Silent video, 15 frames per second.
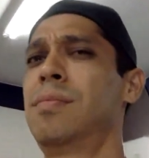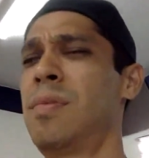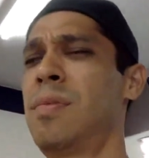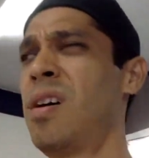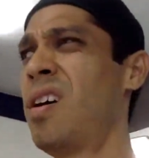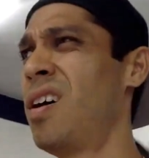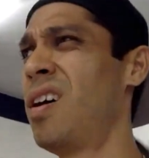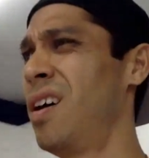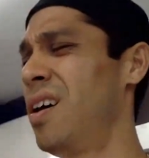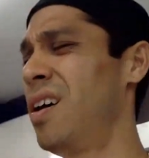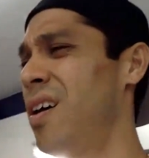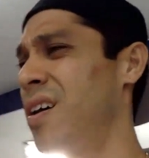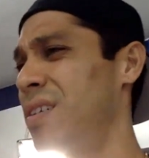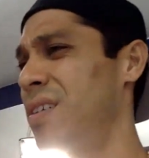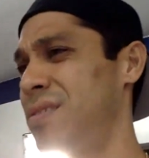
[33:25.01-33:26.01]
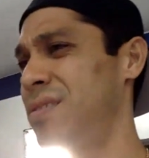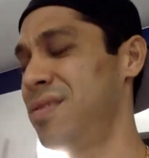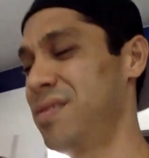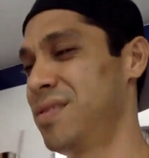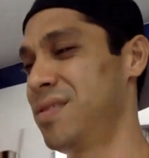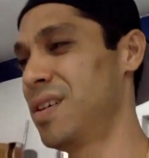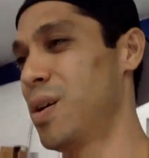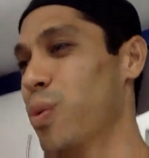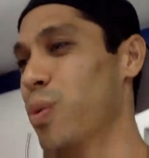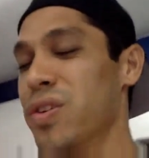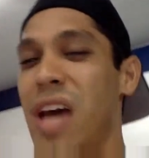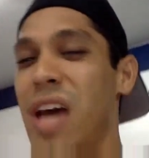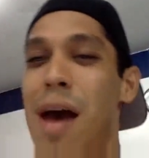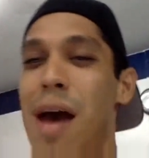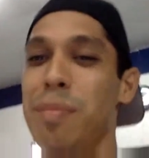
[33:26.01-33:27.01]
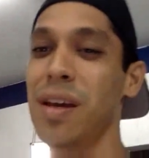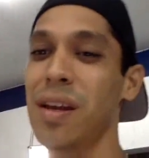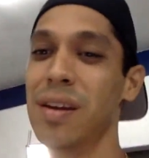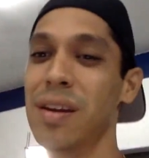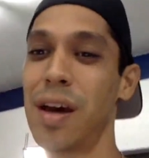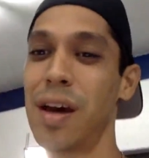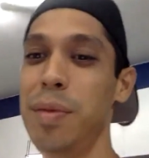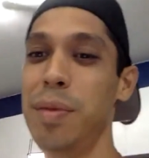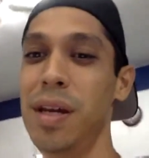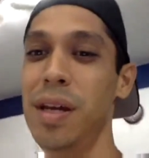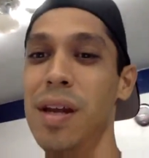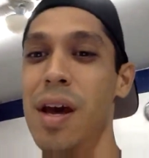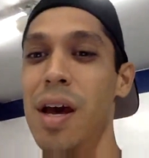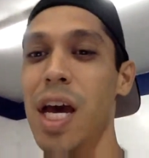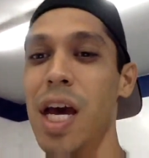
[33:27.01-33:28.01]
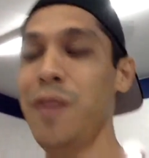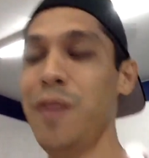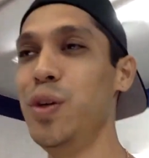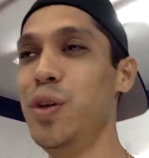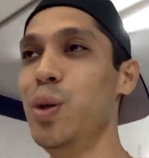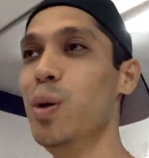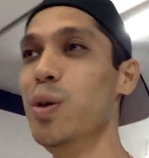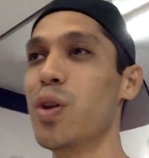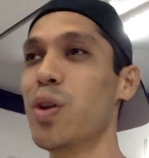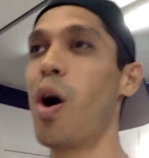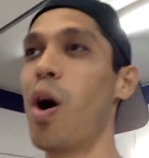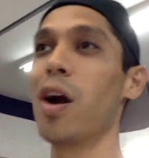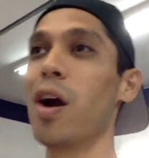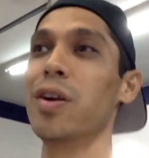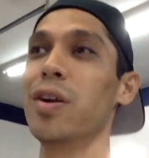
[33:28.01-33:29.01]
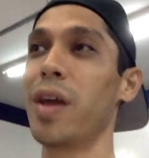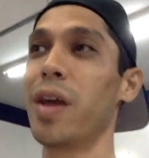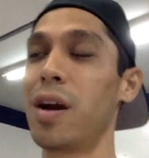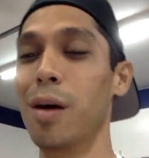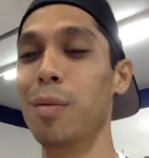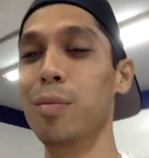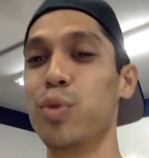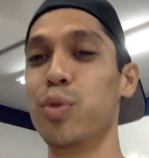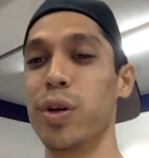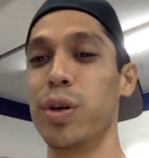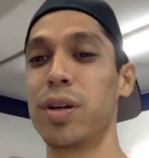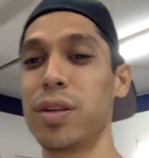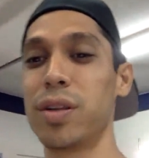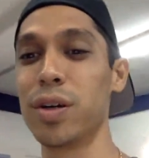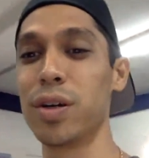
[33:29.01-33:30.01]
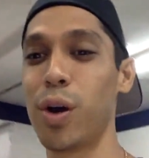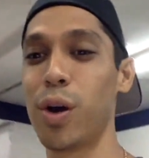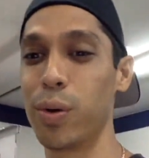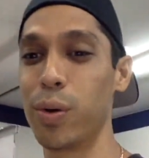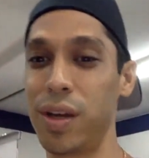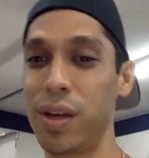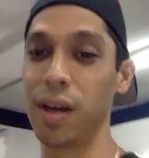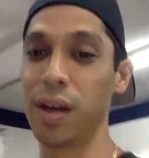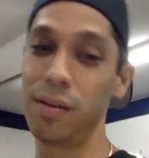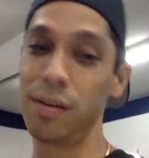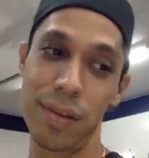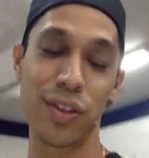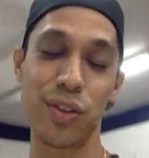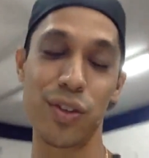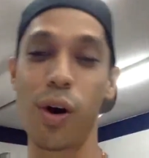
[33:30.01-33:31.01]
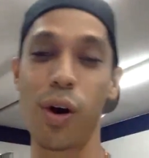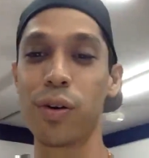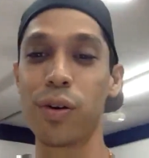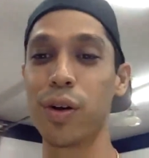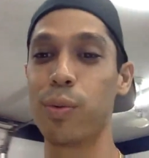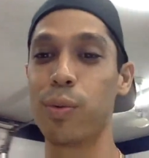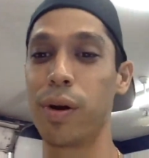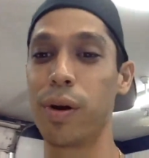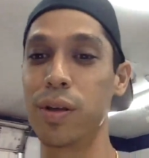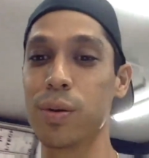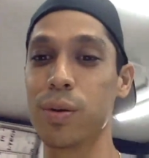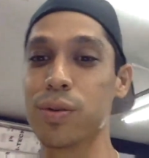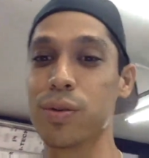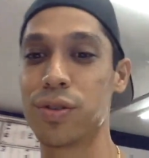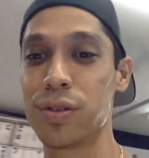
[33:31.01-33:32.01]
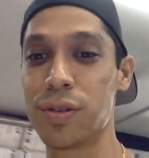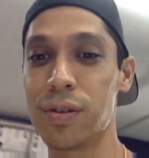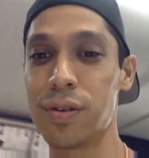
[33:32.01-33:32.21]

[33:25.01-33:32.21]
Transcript: What does that mean? I mean, if you use the hardener that comes with your clear coat kit, that's the hardener you want to use,